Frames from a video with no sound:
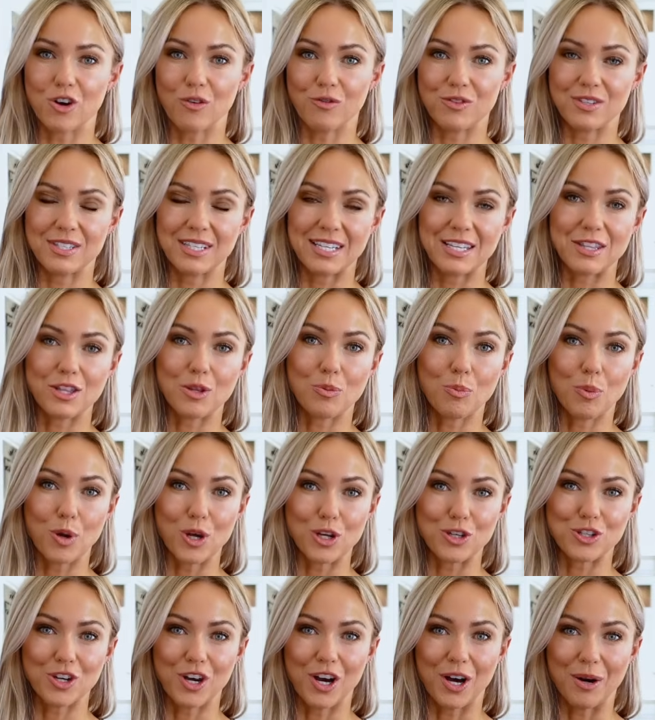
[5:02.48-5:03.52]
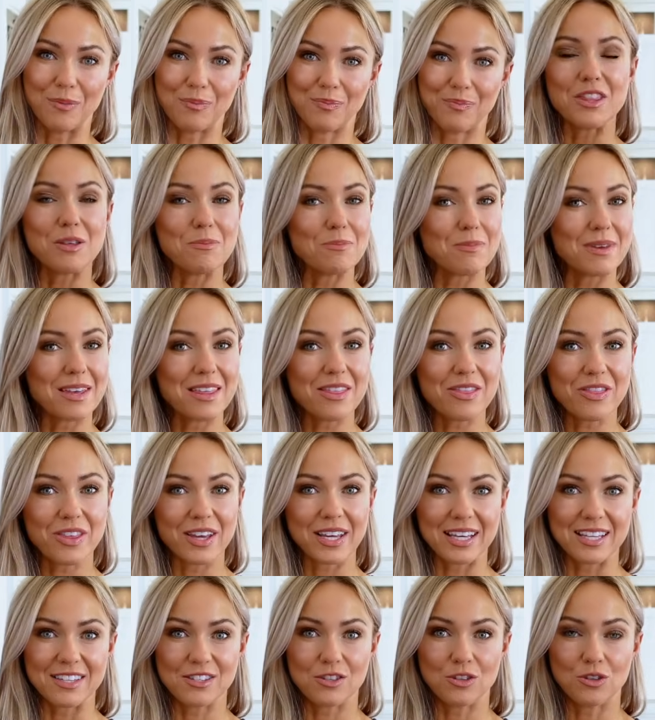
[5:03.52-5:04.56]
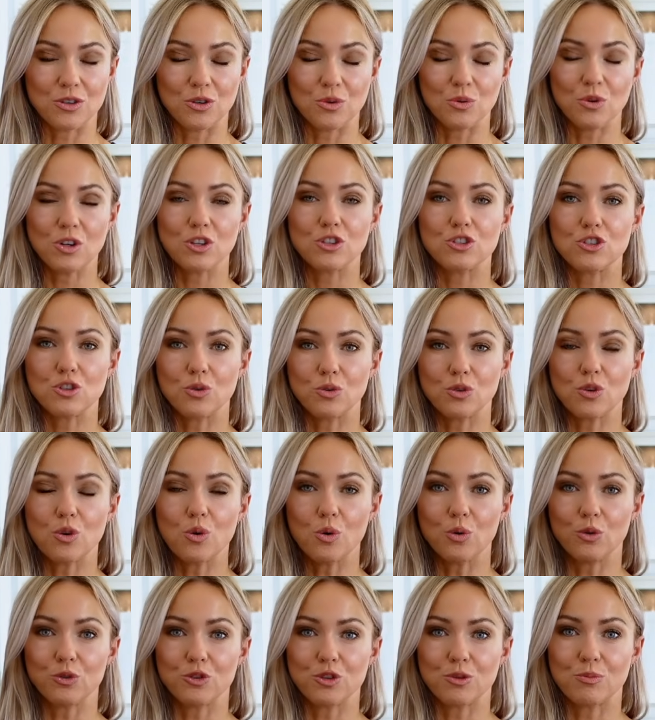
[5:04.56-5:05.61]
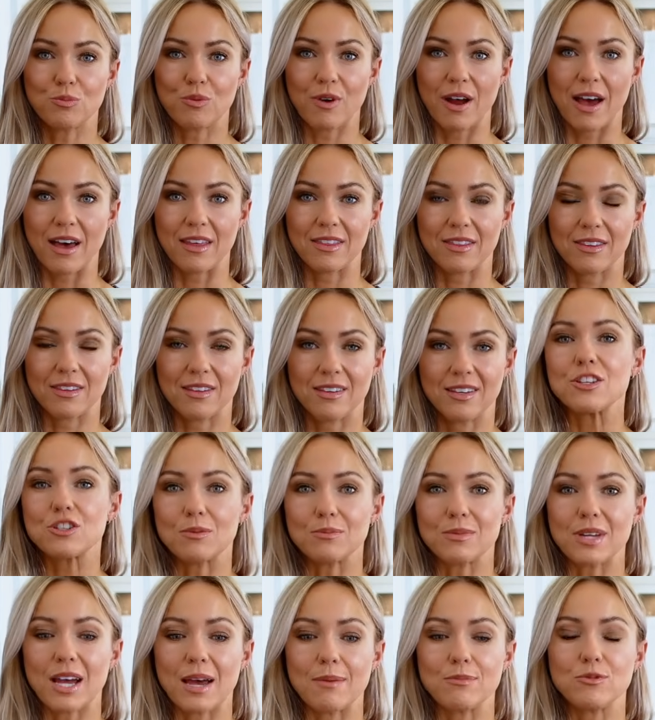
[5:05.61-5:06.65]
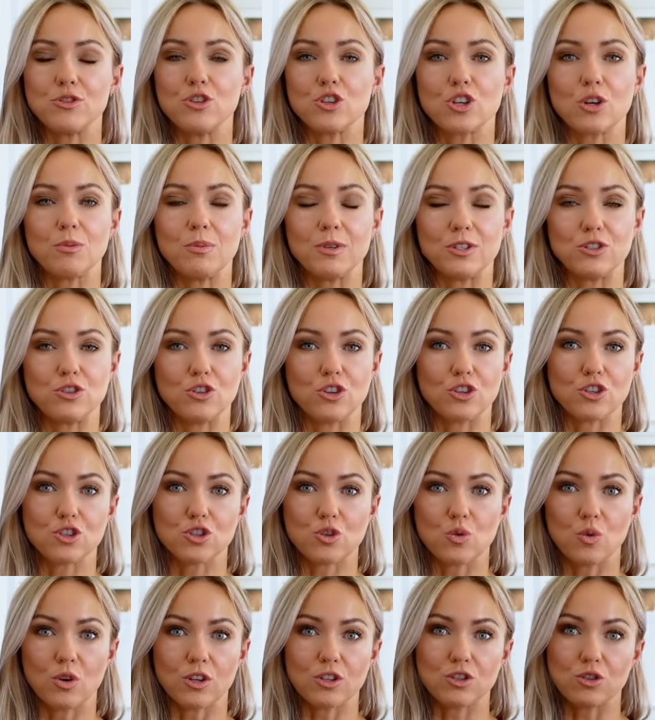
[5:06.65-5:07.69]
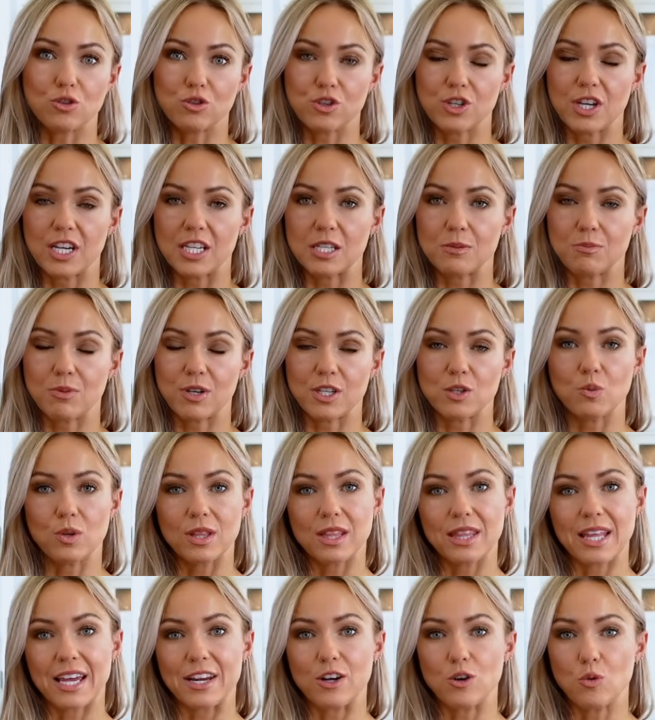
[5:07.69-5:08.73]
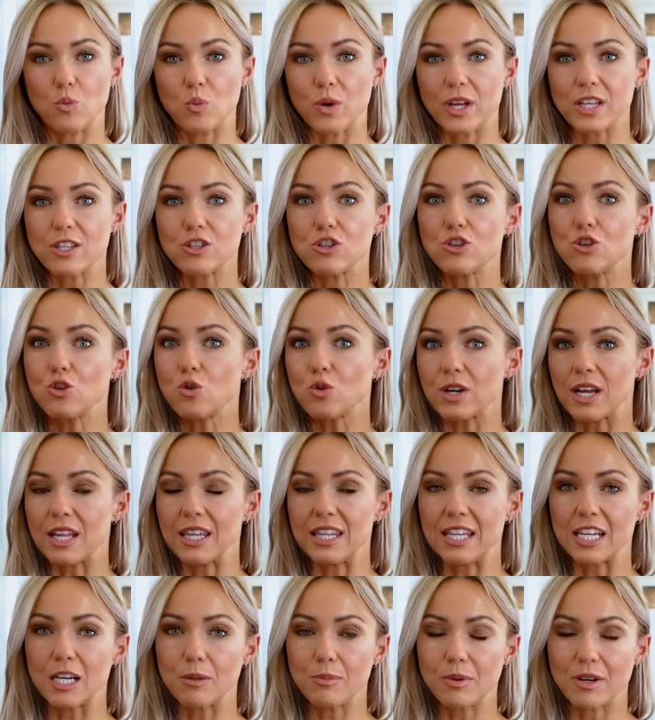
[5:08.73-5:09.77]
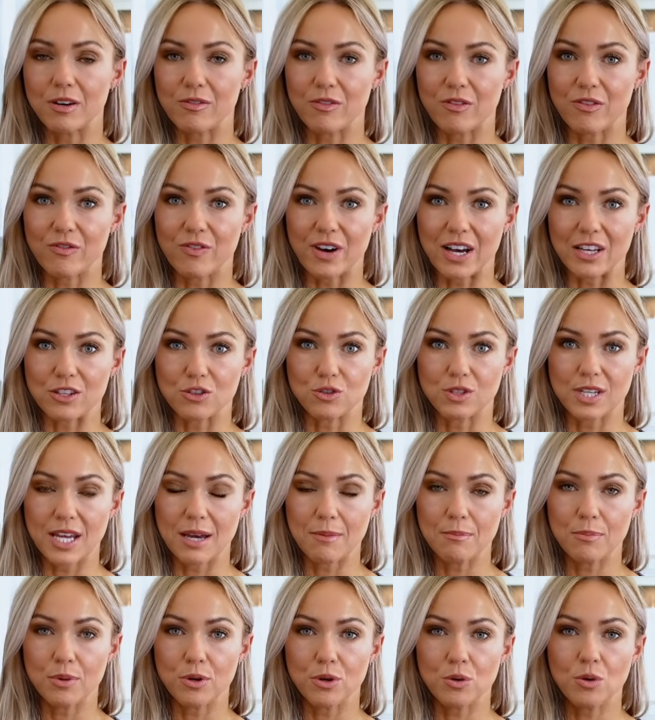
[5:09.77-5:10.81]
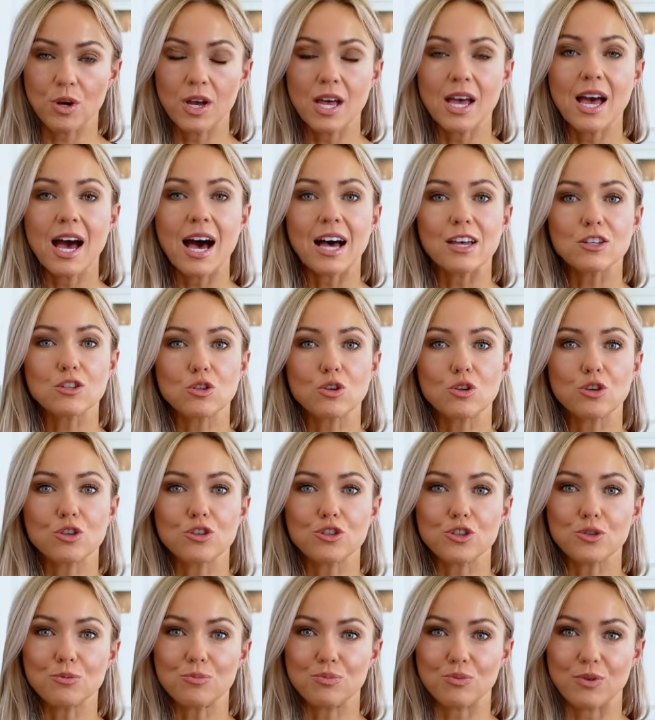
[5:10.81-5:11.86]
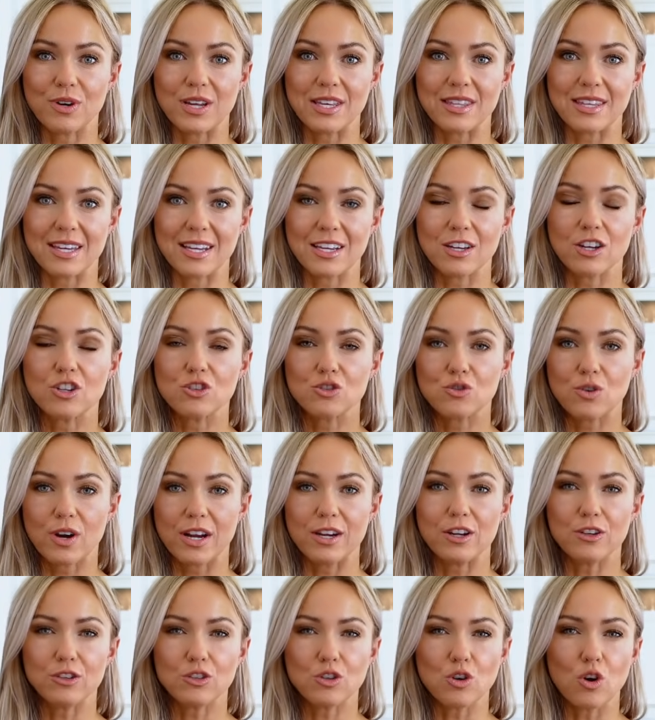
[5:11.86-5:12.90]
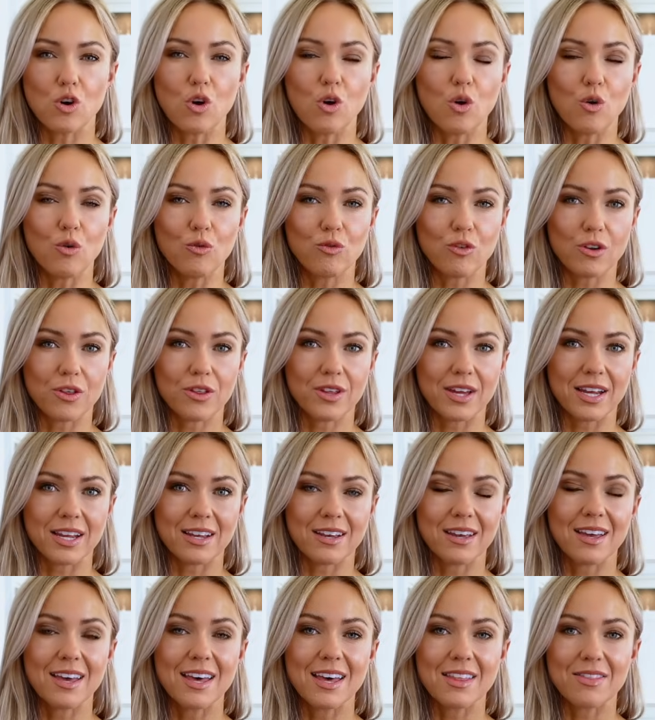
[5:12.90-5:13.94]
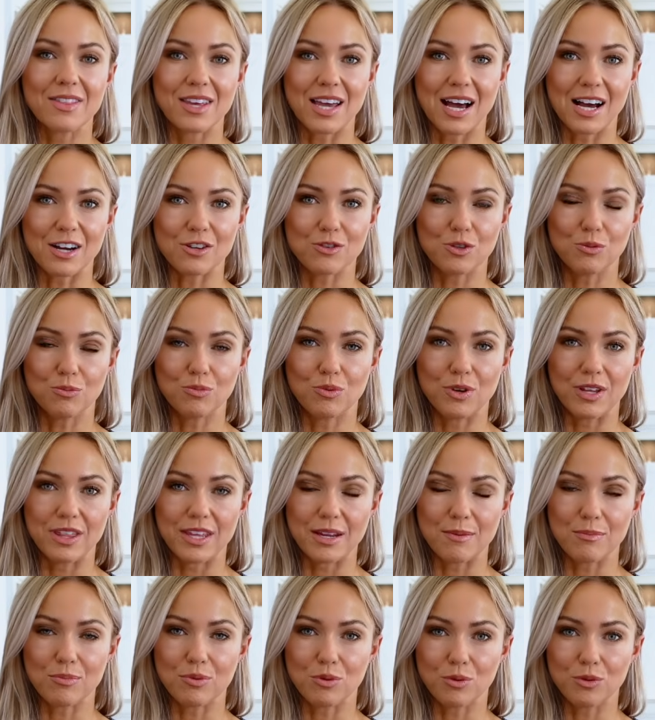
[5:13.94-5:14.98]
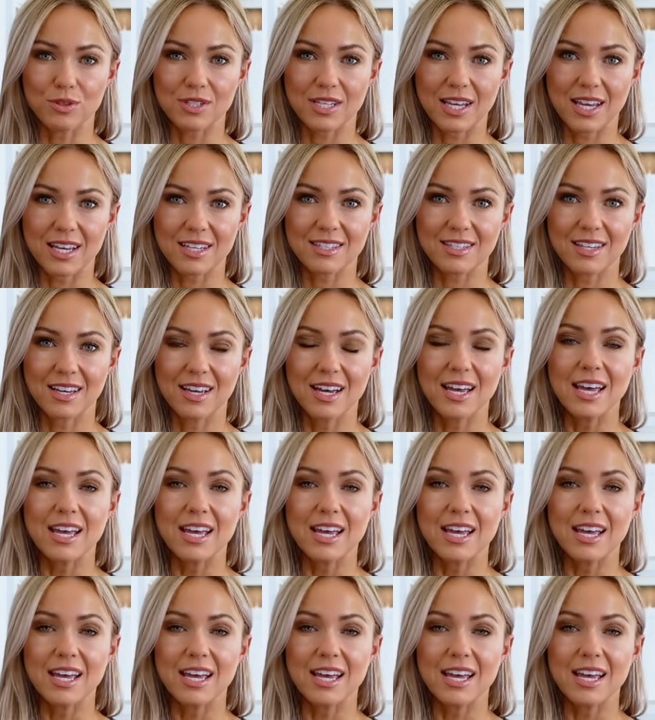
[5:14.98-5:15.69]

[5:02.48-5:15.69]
obviously the push up. The main thing is though, don't hold your breath. Sometimes you could be doing squats or chest press with lighter weights and you're going at a little bit of a faster tempo. As long as you're breathing, try not to overthink the actual breathing process.